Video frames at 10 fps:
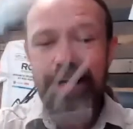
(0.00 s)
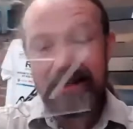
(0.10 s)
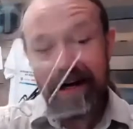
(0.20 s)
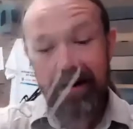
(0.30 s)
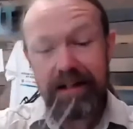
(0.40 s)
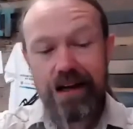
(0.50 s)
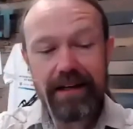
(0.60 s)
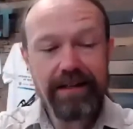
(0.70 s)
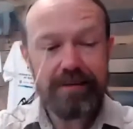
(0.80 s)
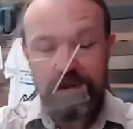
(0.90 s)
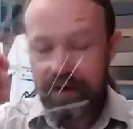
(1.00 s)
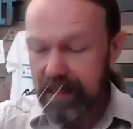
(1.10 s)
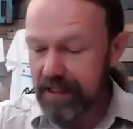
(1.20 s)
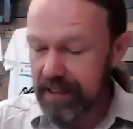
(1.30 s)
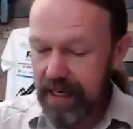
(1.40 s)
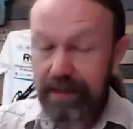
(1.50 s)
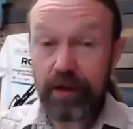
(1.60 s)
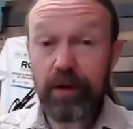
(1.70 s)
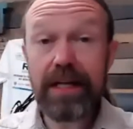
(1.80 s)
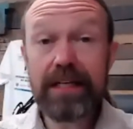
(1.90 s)
Entirely custom 2D design
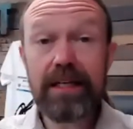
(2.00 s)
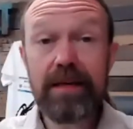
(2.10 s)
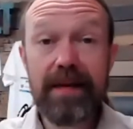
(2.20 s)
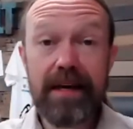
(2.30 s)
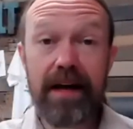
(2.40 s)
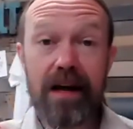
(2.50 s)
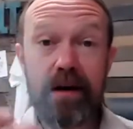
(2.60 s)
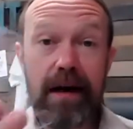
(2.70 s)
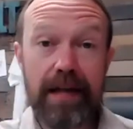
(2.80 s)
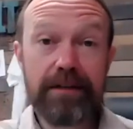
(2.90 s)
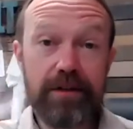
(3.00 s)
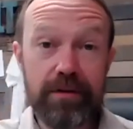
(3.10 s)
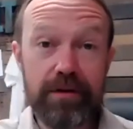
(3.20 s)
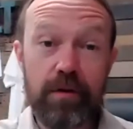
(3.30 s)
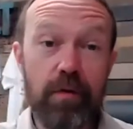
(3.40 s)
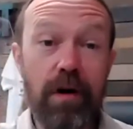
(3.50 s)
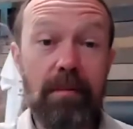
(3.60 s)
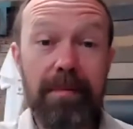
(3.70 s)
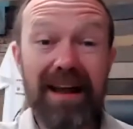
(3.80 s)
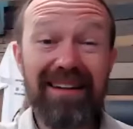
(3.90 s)
that could easily be cut, etched, or scored
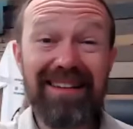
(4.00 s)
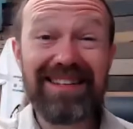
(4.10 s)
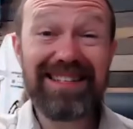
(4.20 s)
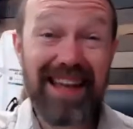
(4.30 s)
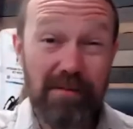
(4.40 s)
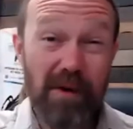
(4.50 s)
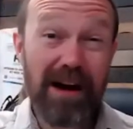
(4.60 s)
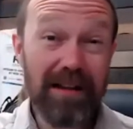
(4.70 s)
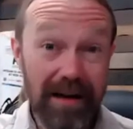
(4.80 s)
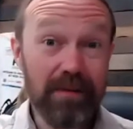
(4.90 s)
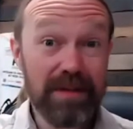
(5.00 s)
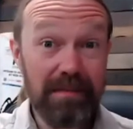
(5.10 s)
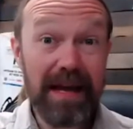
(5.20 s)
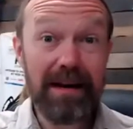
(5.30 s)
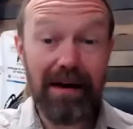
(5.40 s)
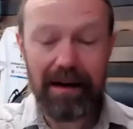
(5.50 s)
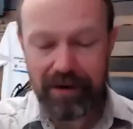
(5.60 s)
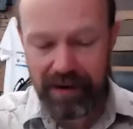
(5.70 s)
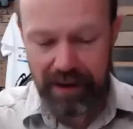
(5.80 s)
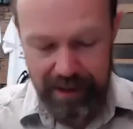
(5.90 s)
on metal in the same way that it was made on
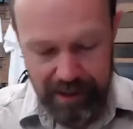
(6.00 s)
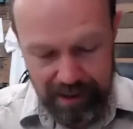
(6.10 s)
acrylic.